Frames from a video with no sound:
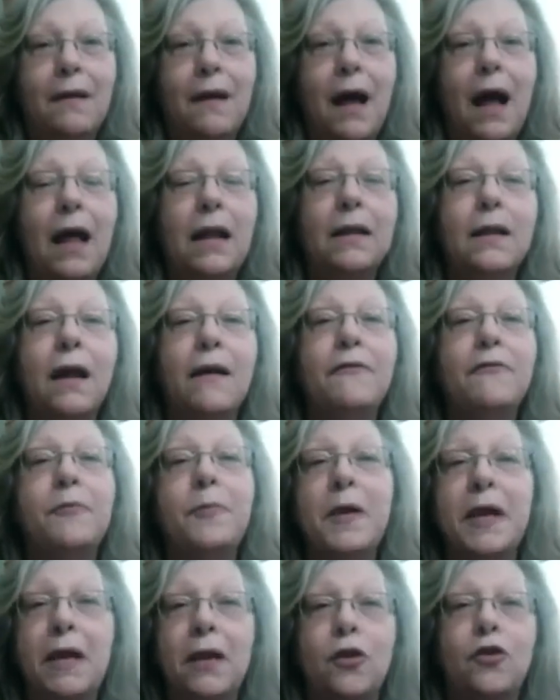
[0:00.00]
I love
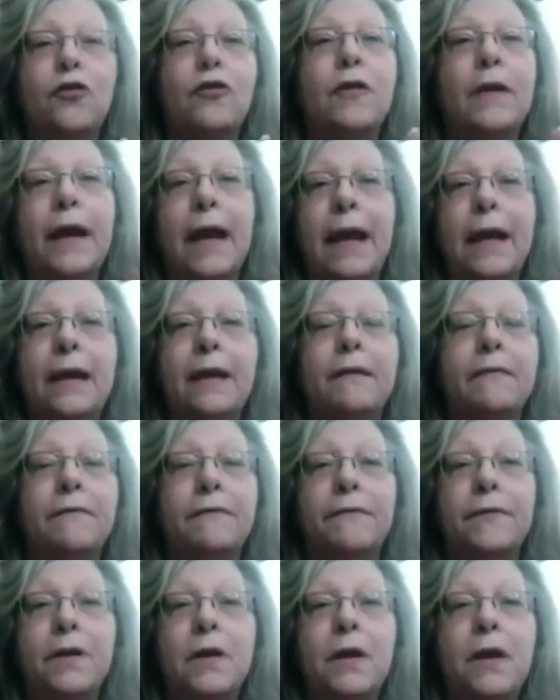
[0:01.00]
being creative.
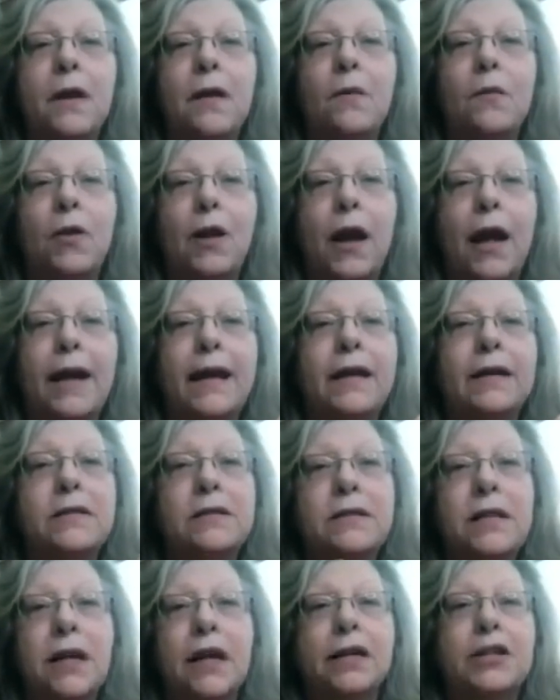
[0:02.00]
When I can
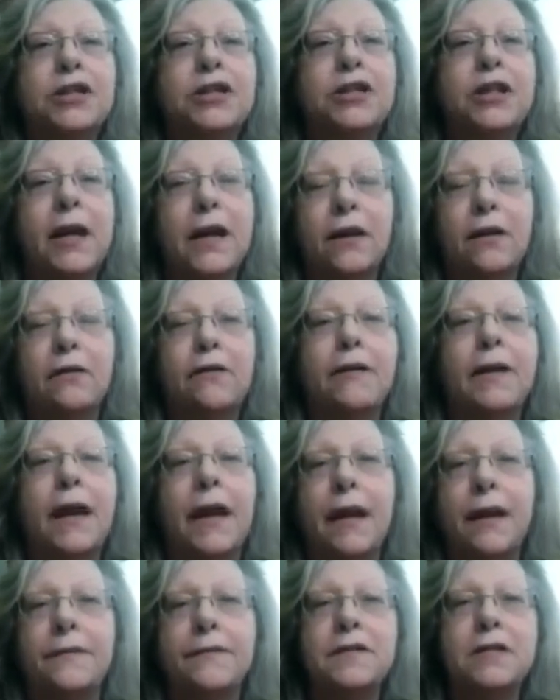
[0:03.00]
touch that
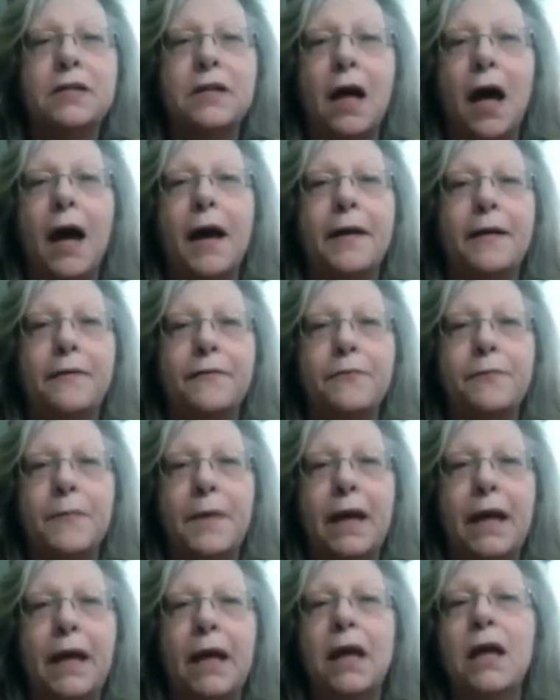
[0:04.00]
creative side of
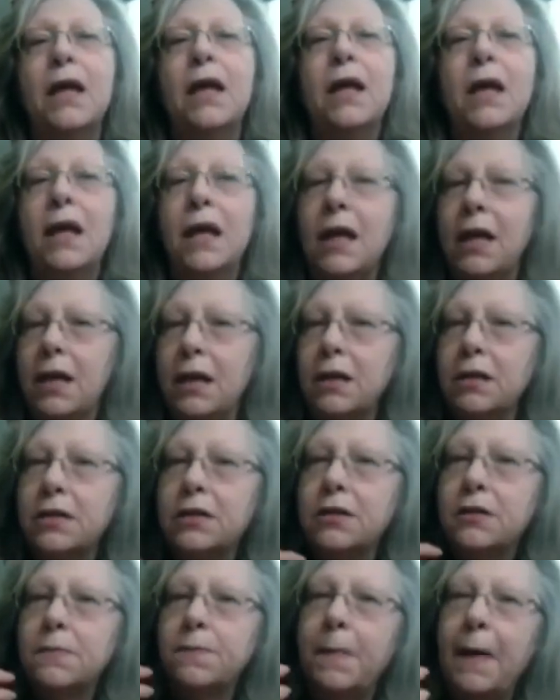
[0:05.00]
me, it
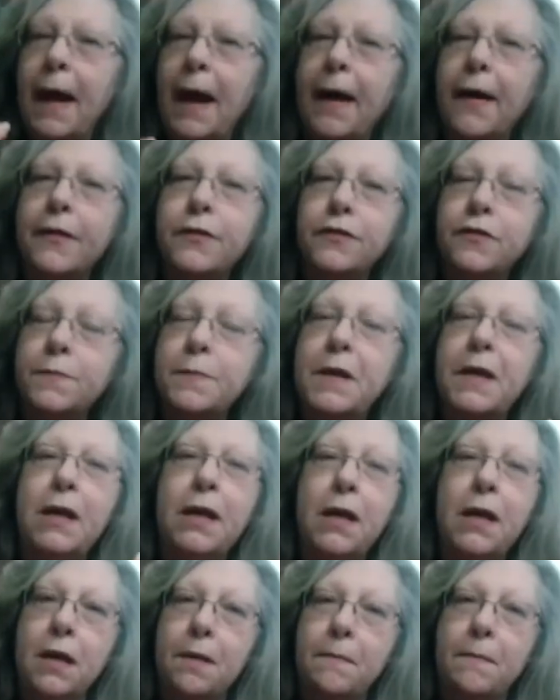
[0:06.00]
inspires
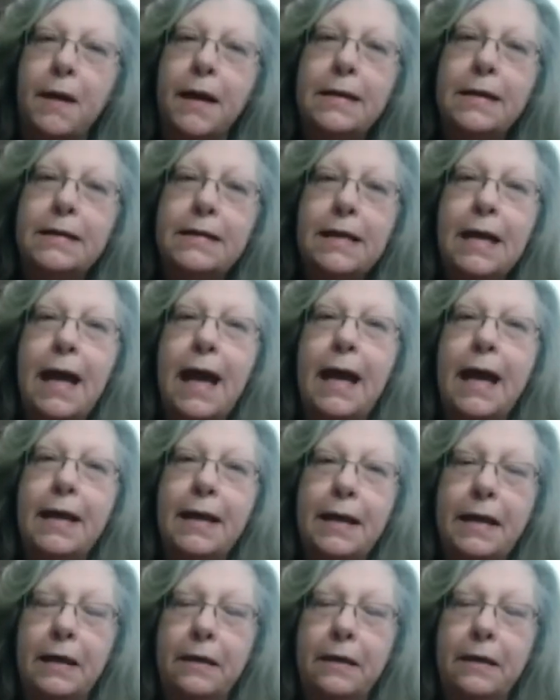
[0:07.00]
me in my tatting.